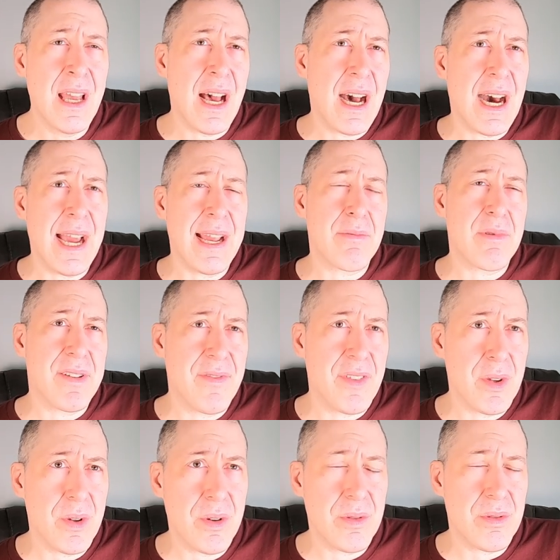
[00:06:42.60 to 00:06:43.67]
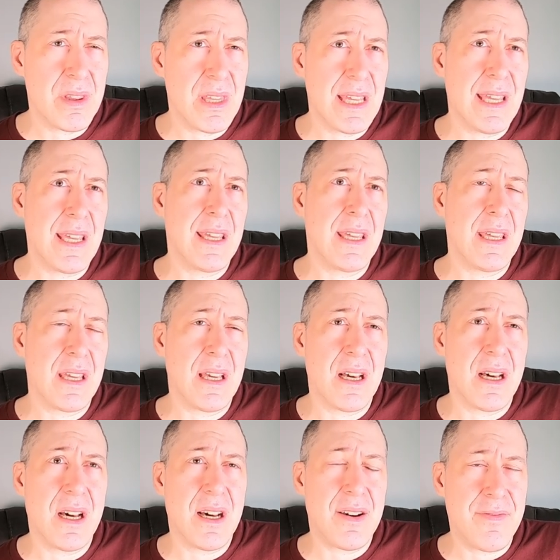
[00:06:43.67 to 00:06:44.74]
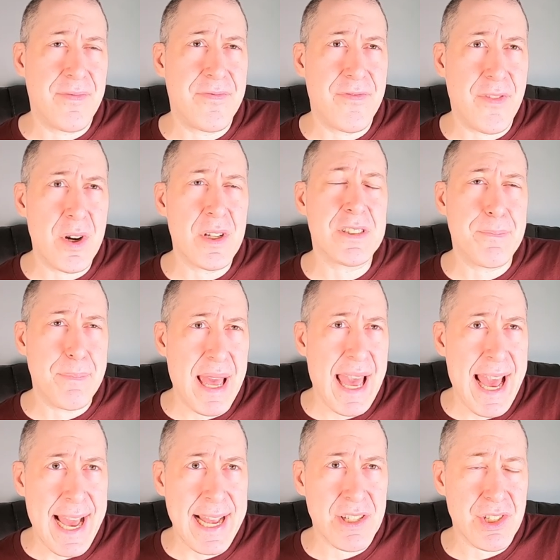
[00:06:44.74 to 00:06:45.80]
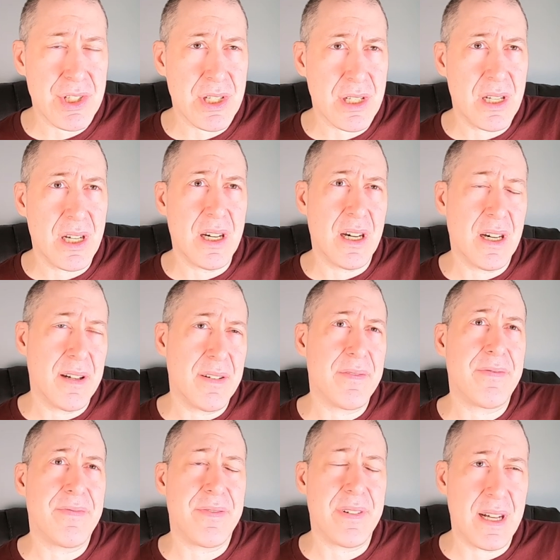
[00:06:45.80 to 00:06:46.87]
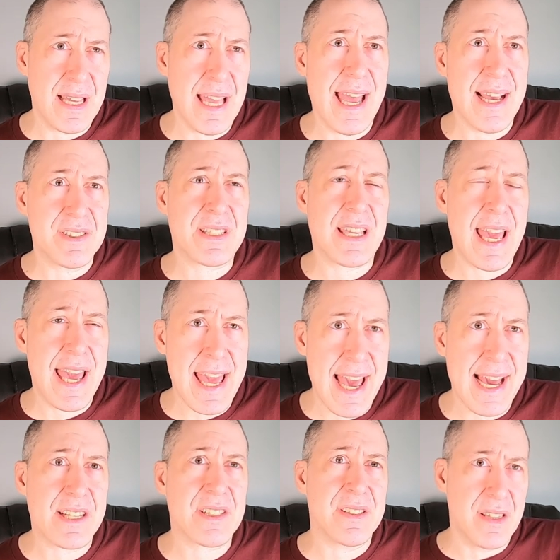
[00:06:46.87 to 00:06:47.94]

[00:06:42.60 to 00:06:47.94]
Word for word: I reviewed the uh, first batch of SKX